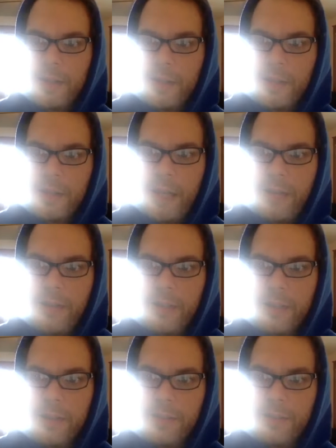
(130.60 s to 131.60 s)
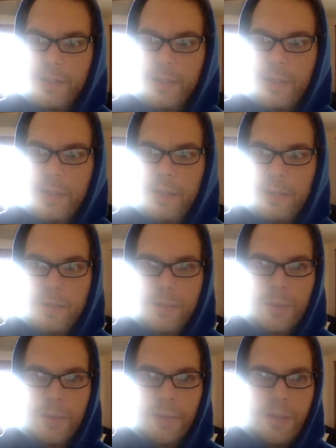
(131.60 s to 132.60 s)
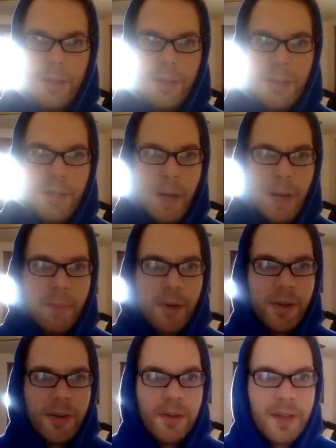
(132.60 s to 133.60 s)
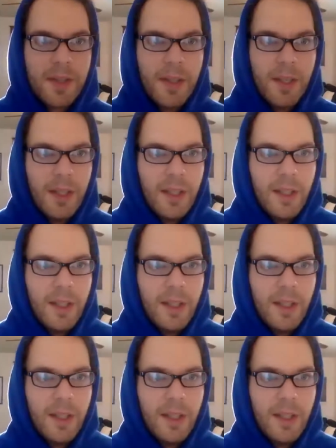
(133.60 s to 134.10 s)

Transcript: having seen sort of the numbers